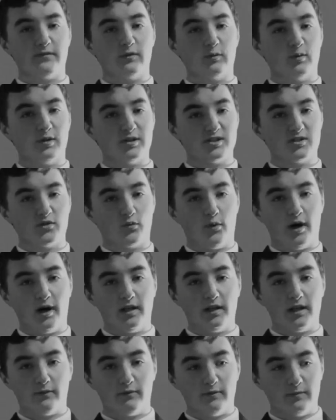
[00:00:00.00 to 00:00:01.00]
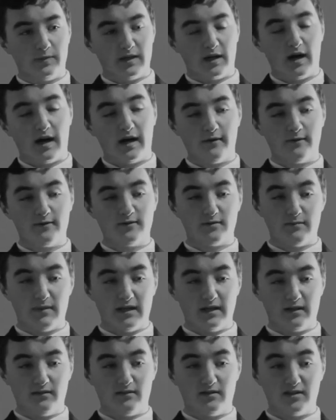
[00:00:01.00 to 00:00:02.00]
every once in a while I would be hired to
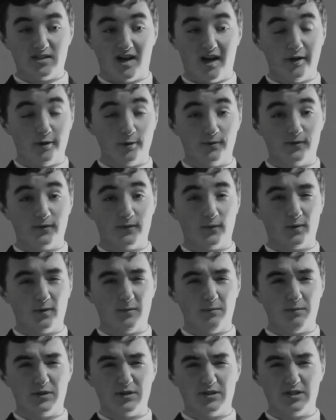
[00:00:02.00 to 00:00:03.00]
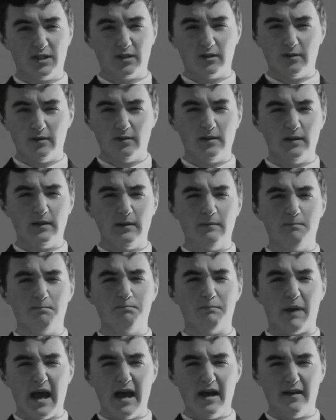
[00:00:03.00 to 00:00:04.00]
make the titles for a particularly
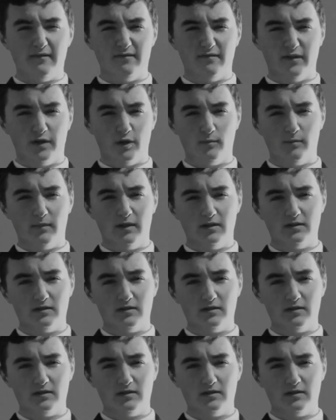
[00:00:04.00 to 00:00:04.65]
bad film.